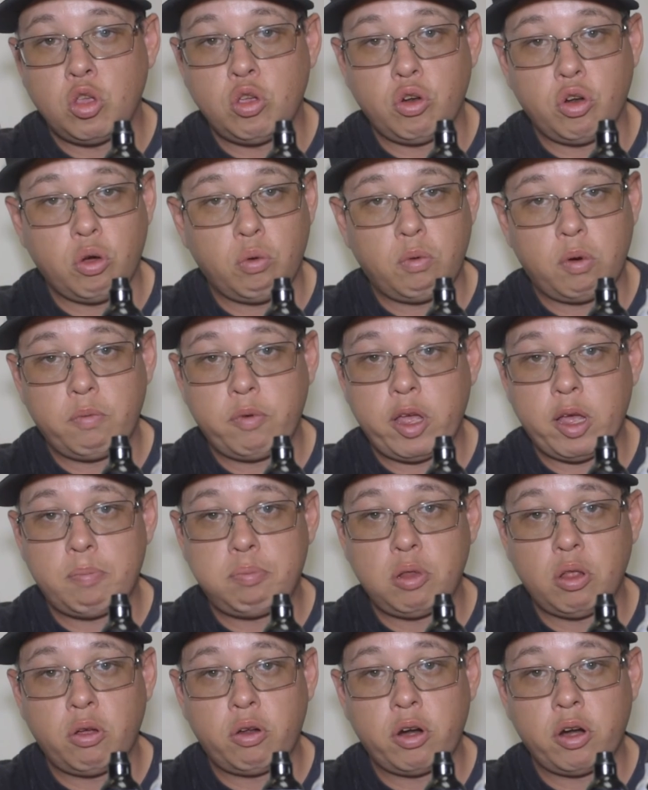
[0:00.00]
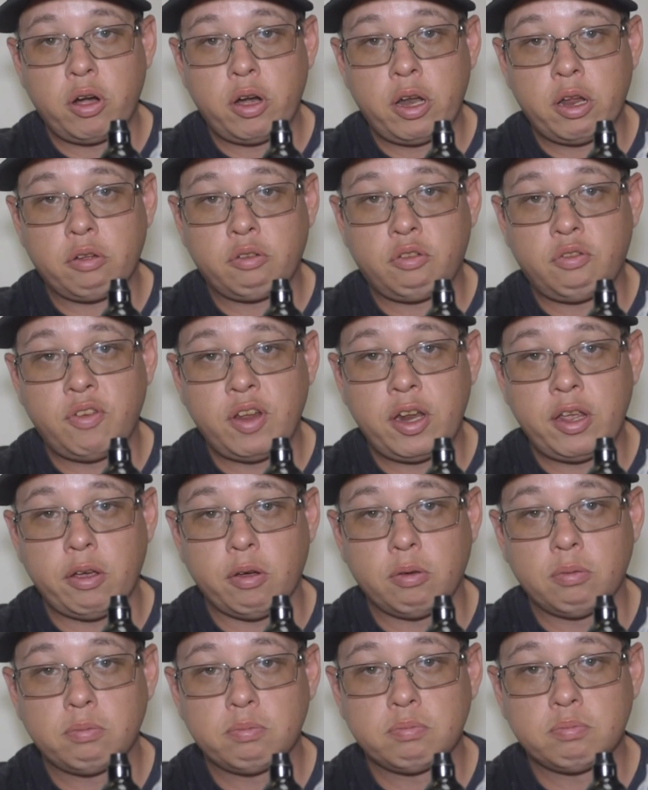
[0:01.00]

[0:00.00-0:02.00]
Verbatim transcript: you know when we upload our next video.